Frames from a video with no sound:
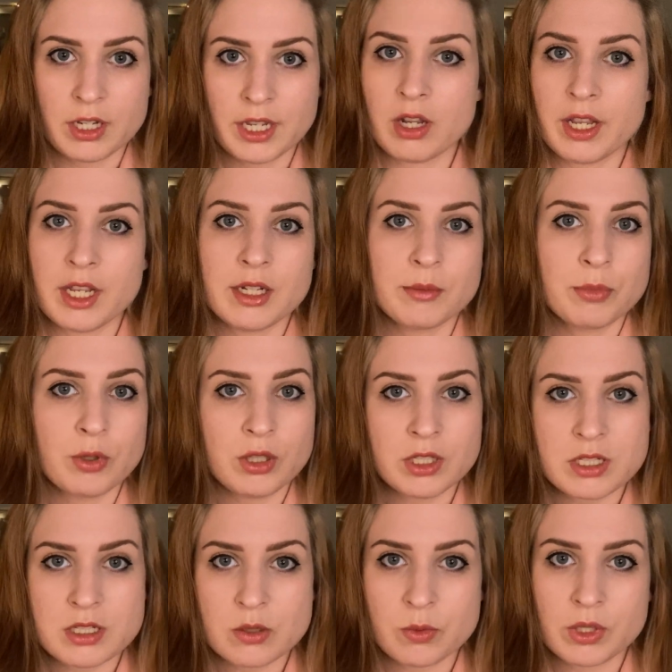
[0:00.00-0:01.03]
and
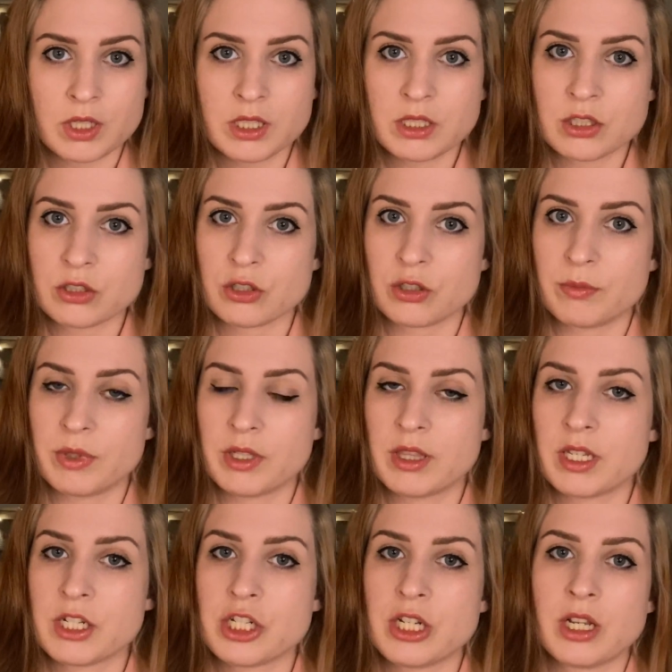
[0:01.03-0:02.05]
police quickly determined that
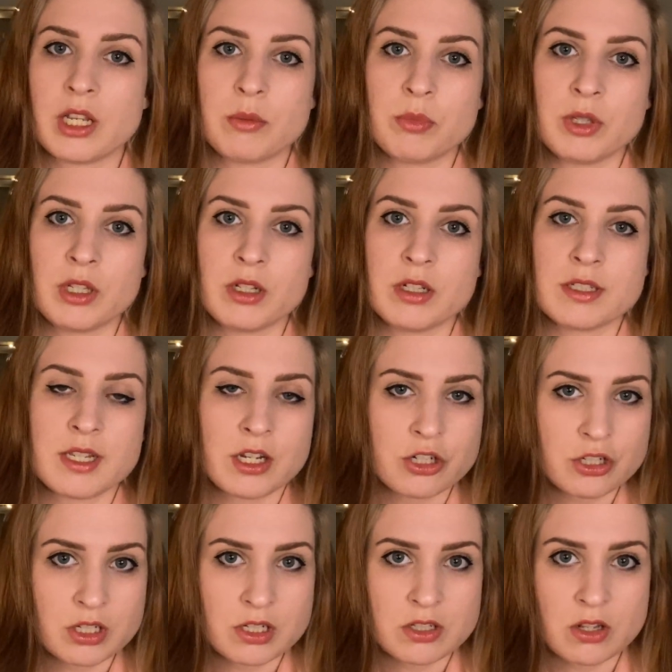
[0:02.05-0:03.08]
she had been
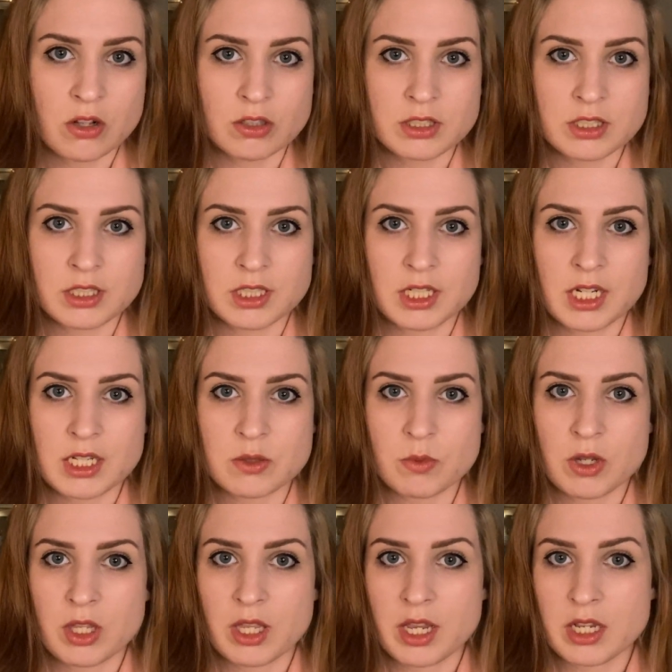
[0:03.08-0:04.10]
sexually assaulted as
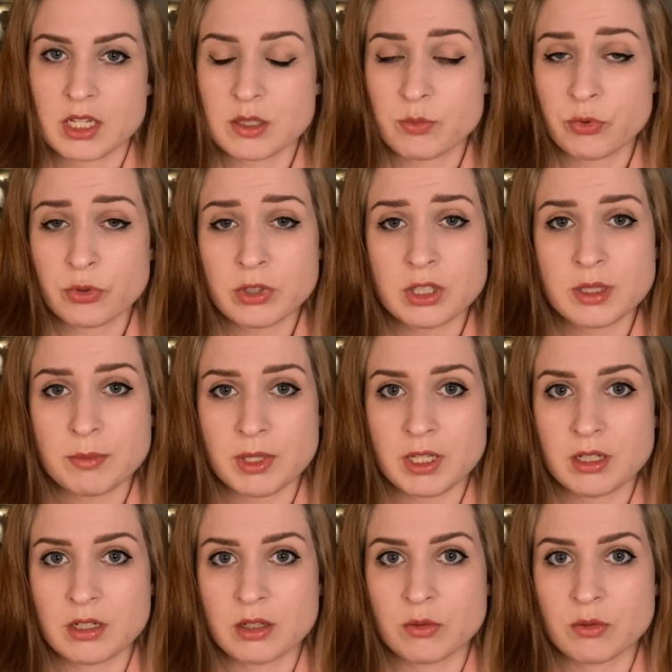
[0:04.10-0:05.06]
well as brutally beaten